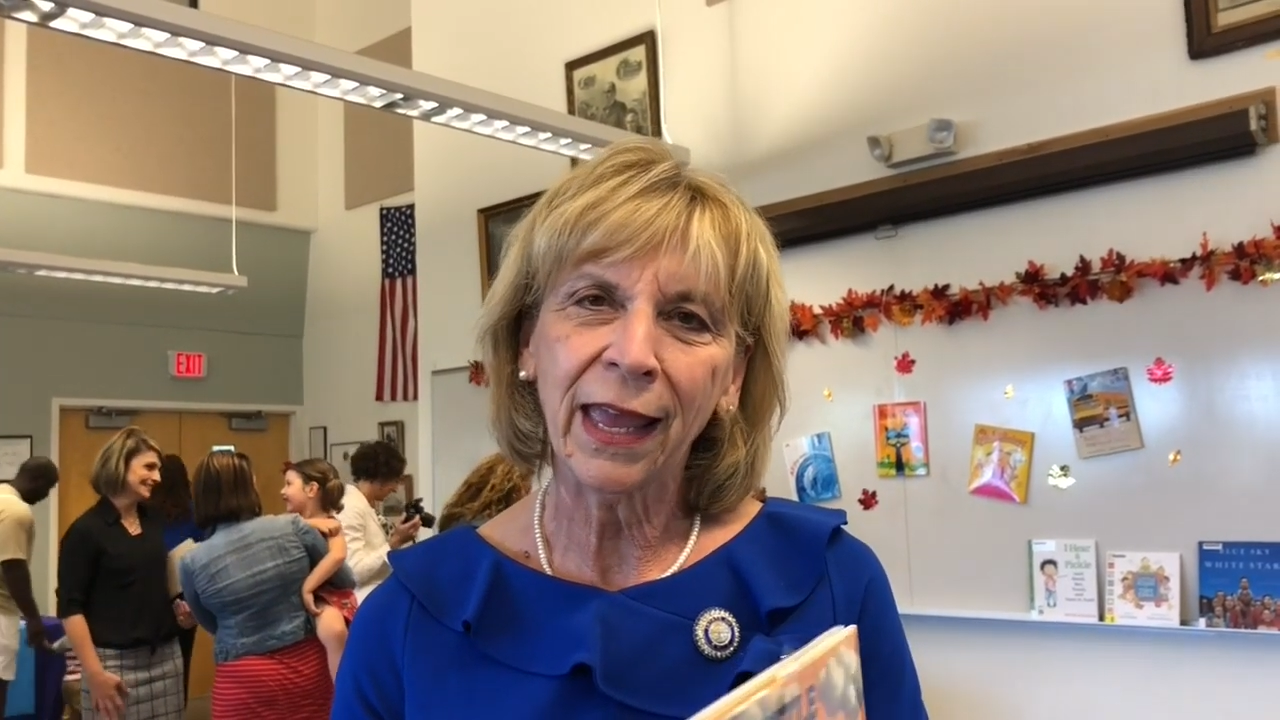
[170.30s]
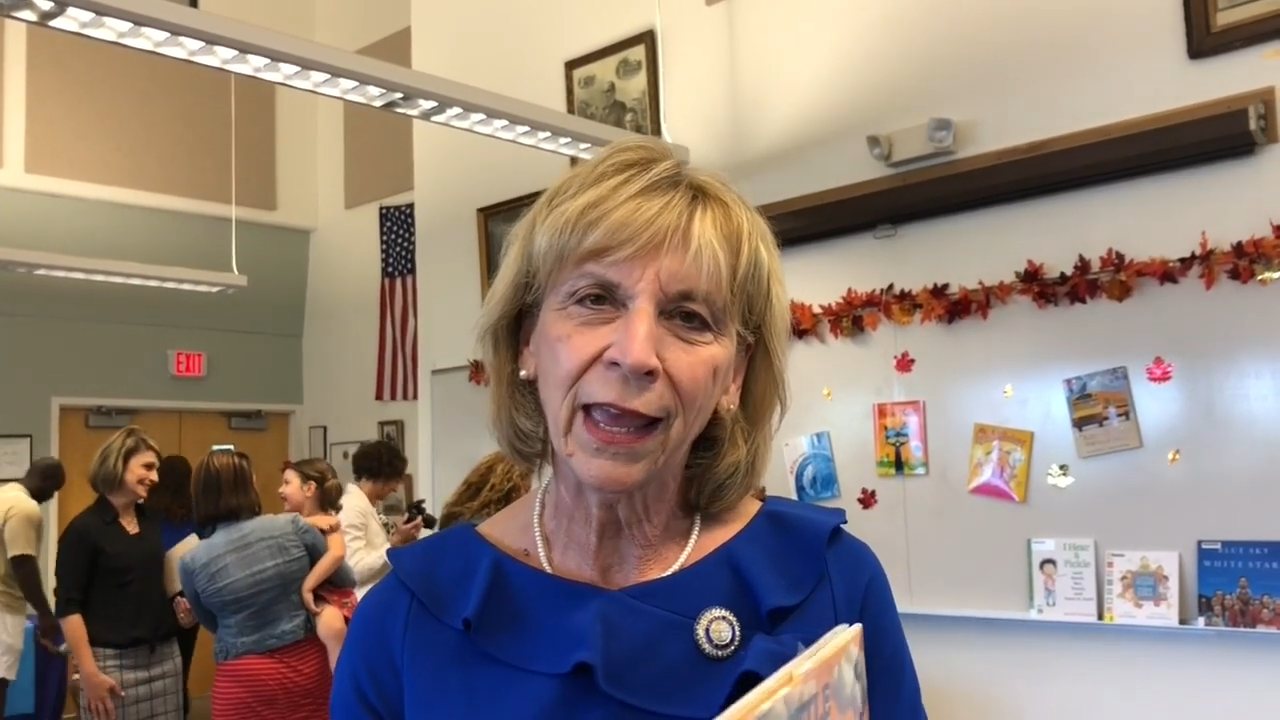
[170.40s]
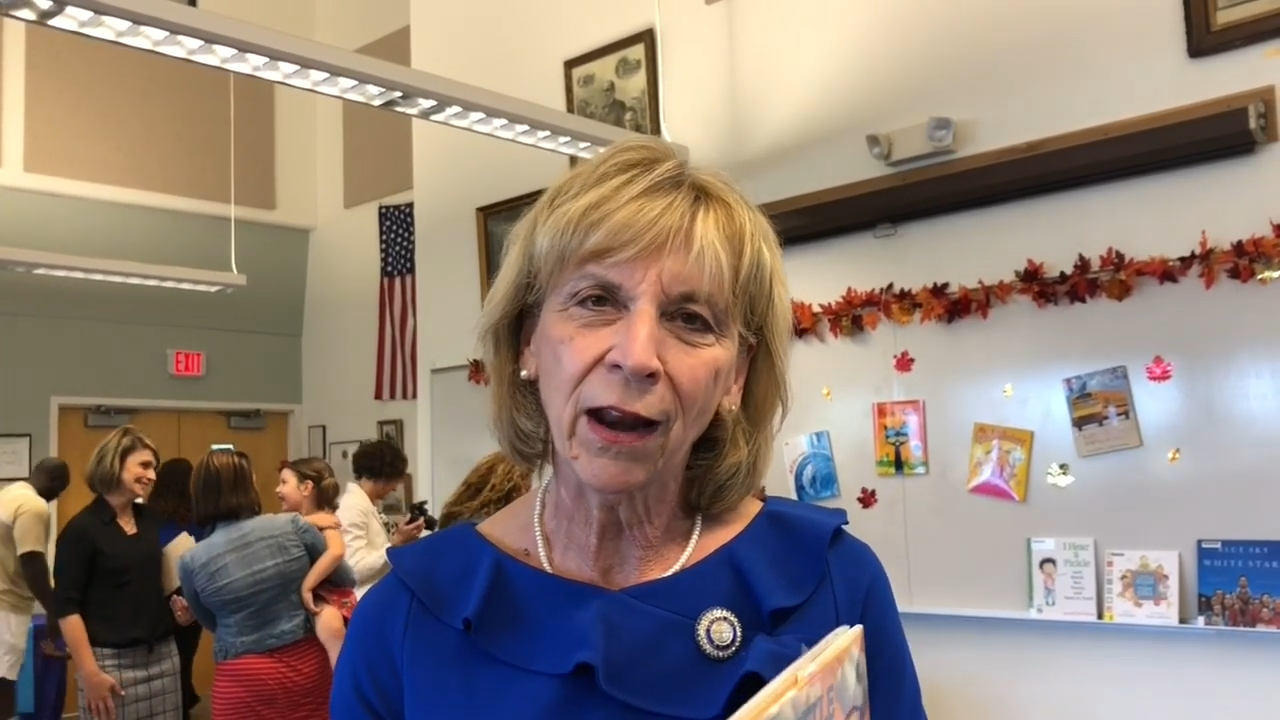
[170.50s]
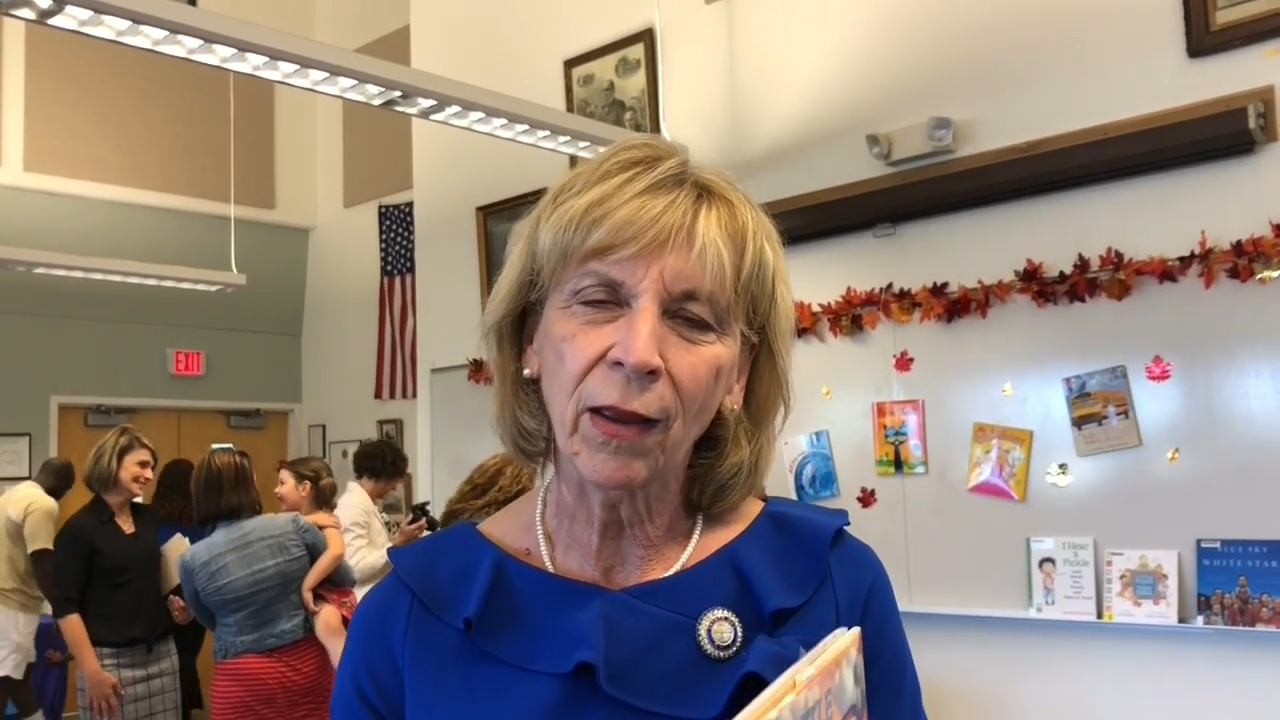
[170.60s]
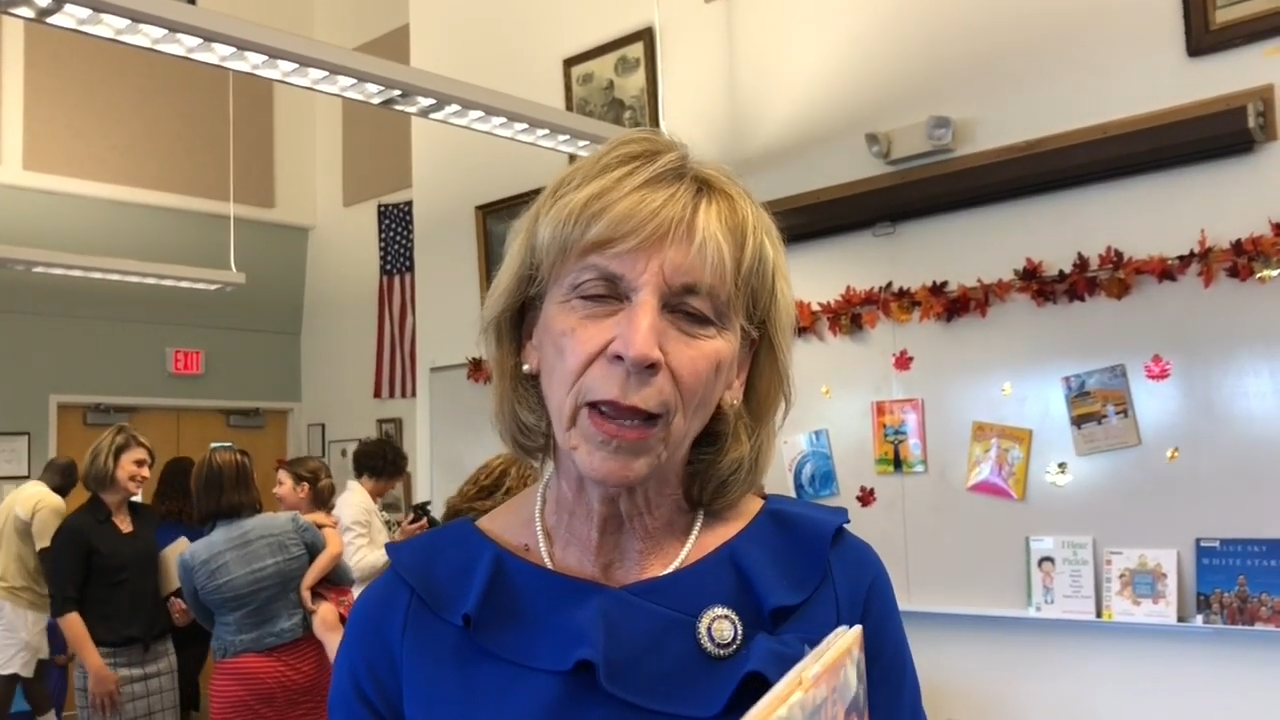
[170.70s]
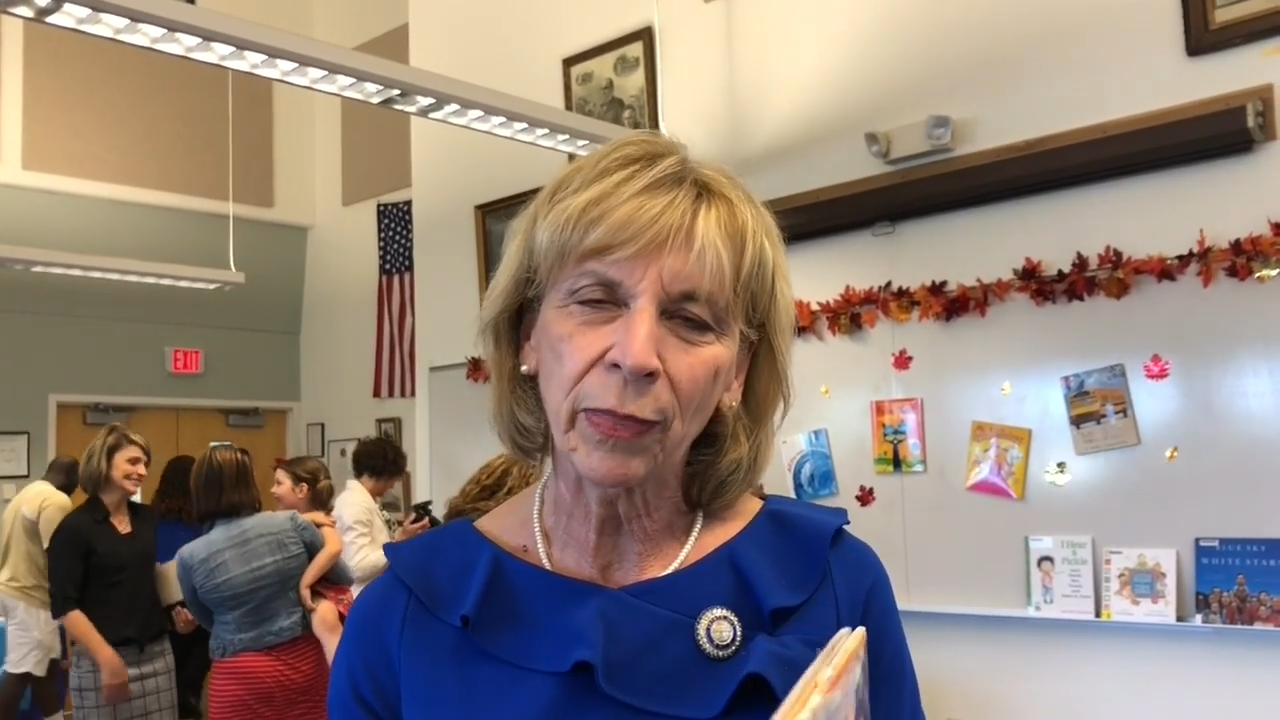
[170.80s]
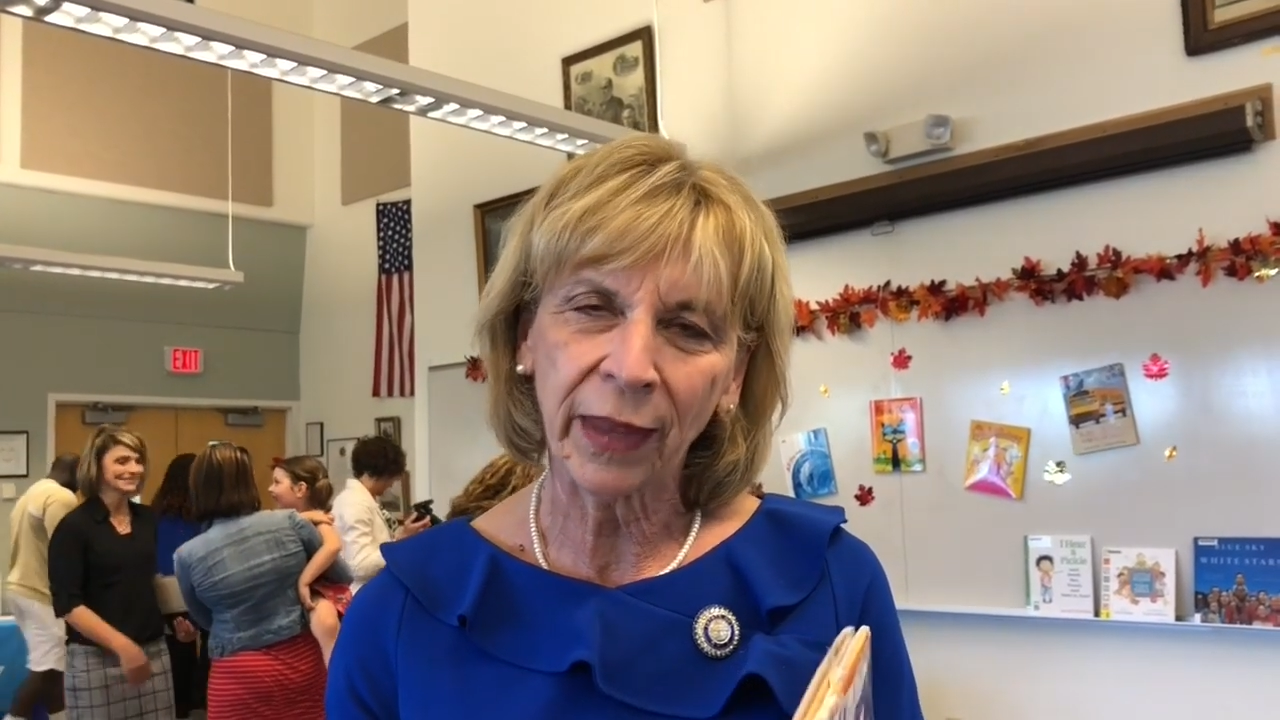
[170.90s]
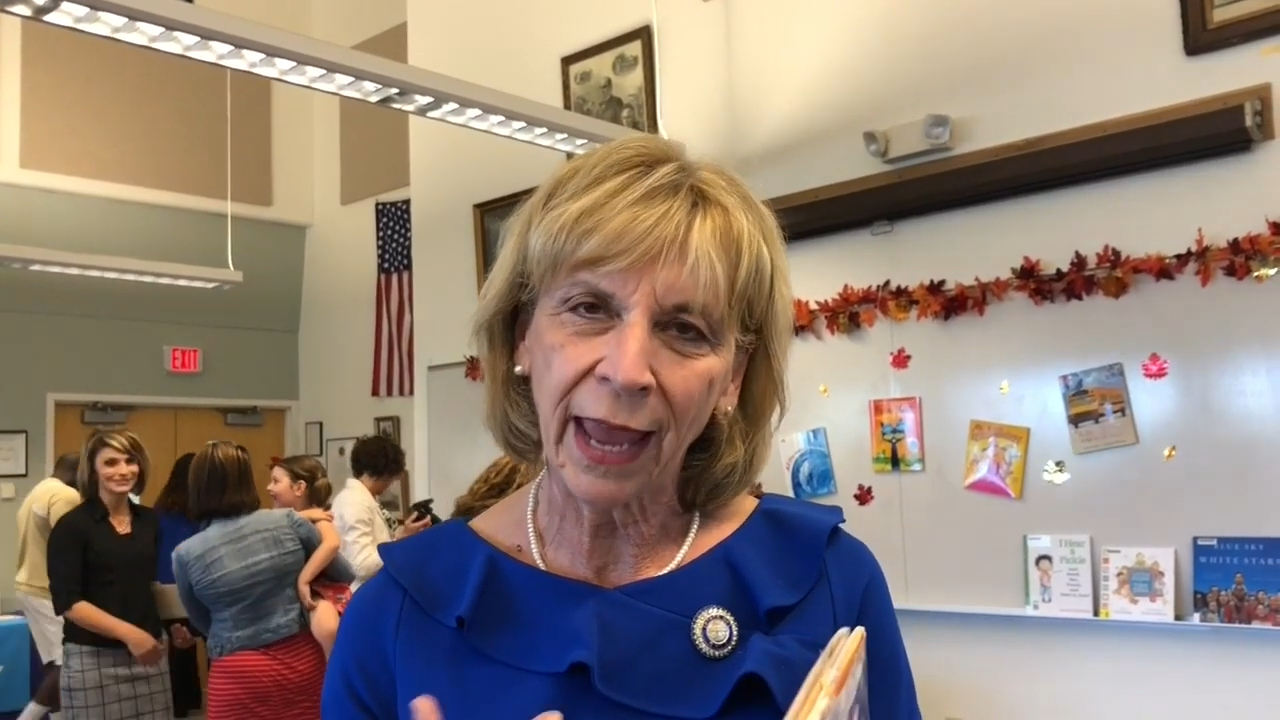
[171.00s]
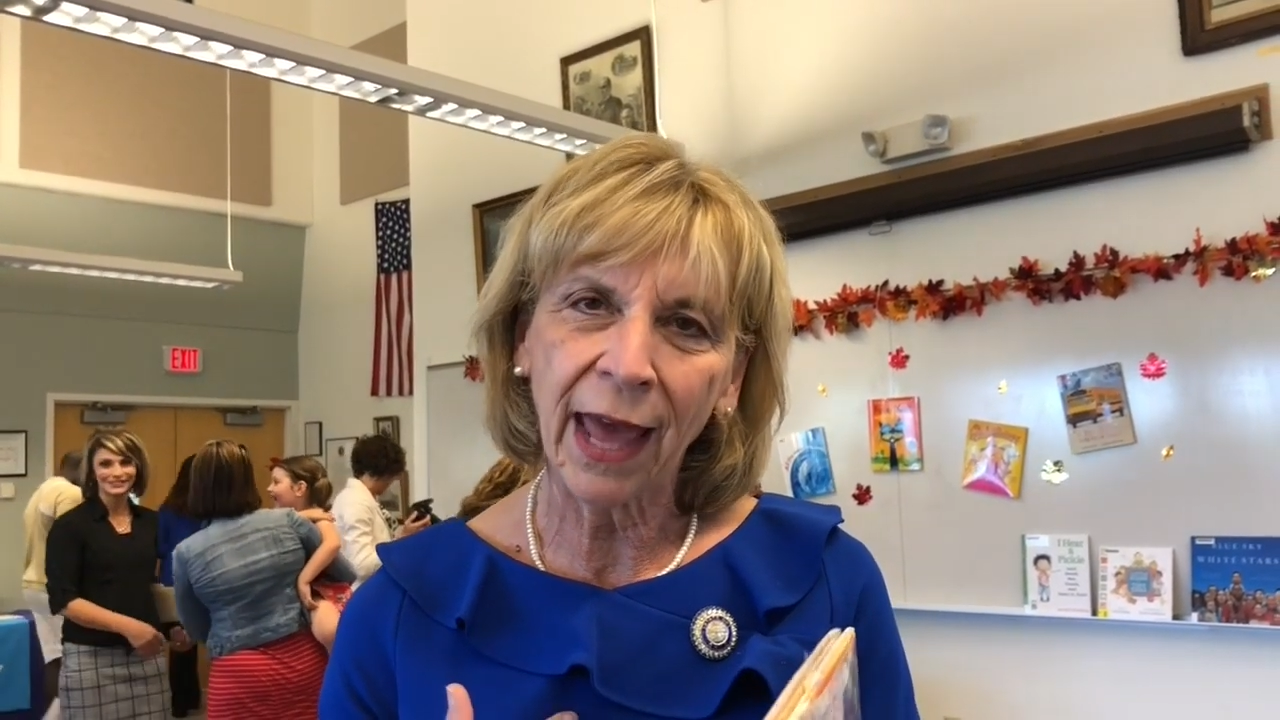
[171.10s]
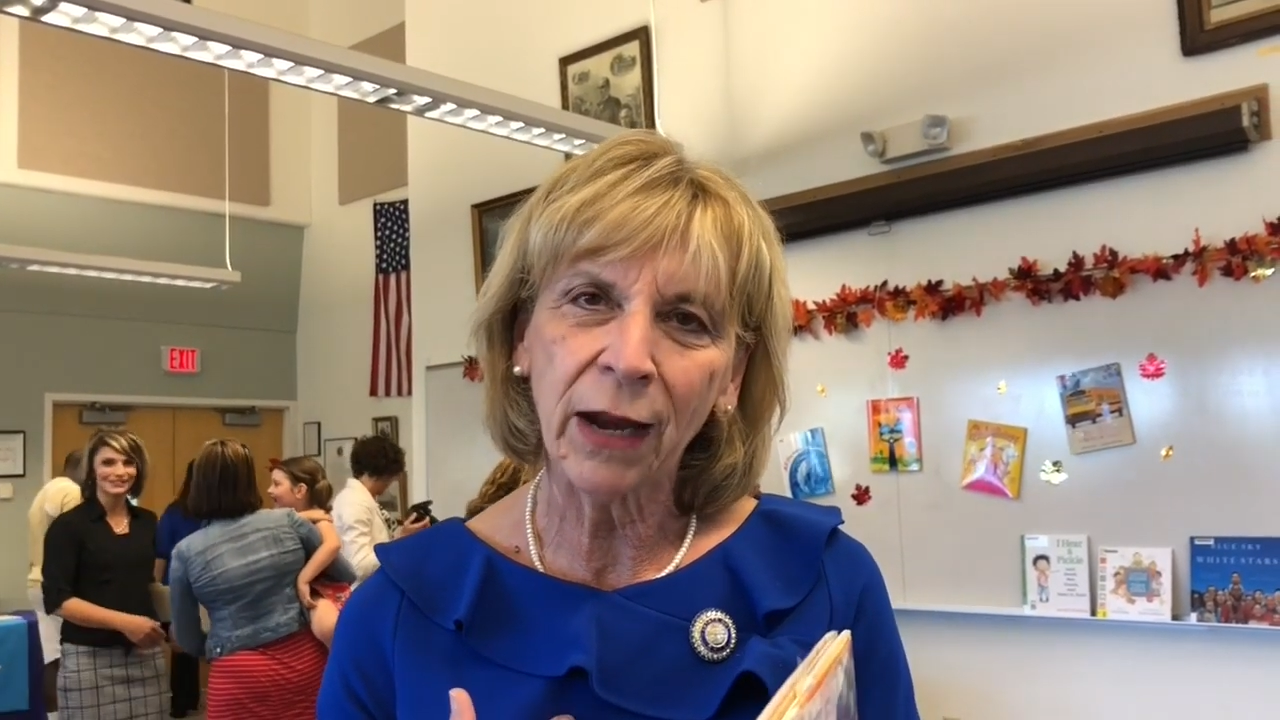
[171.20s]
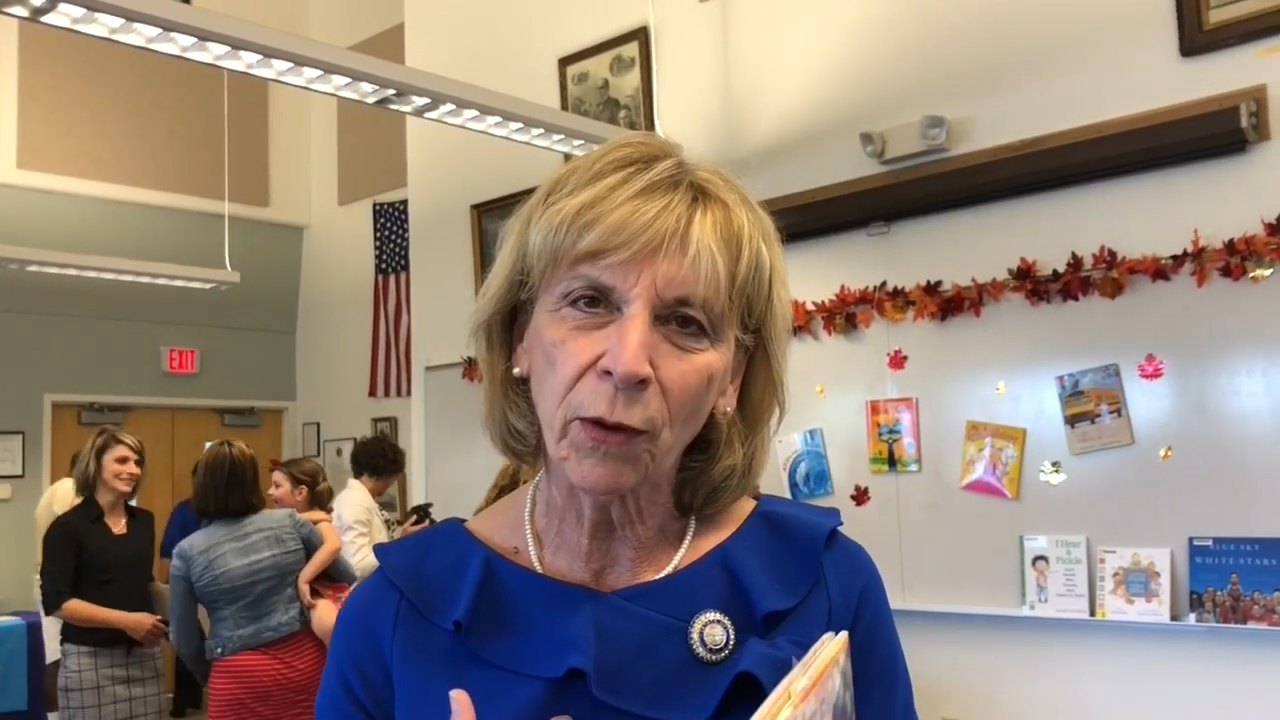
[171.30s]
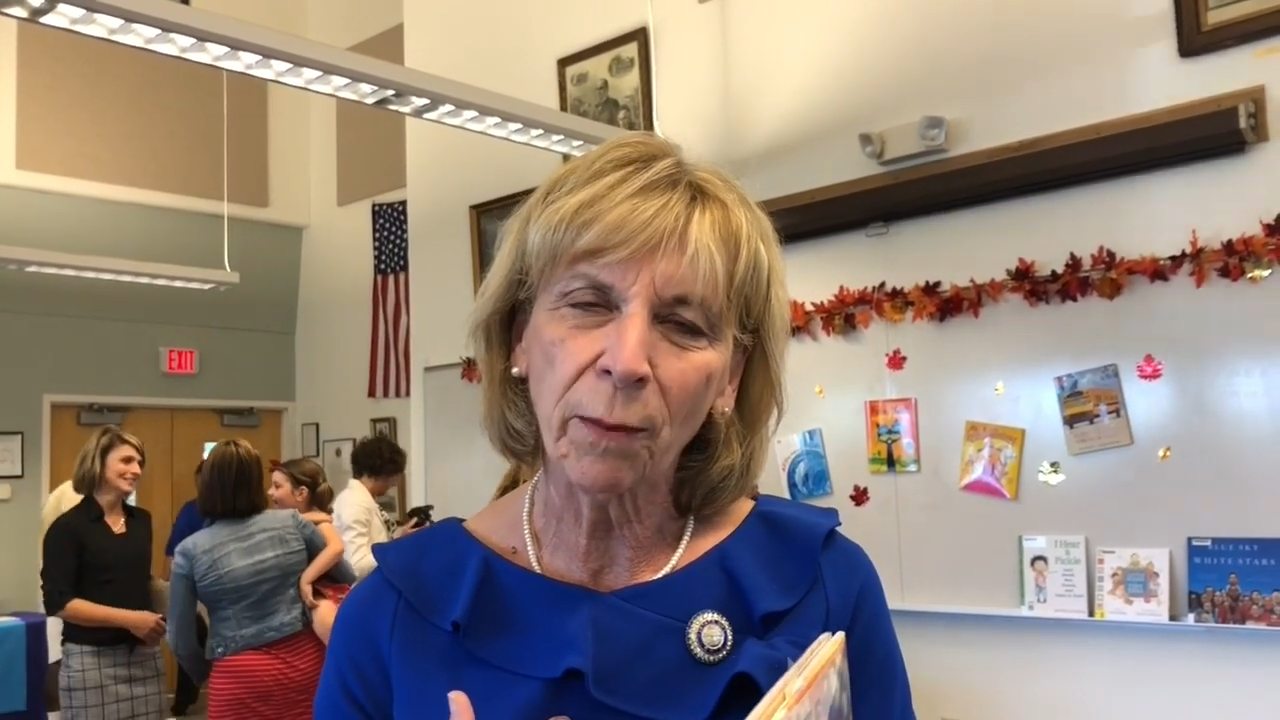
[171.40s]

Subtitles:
In the county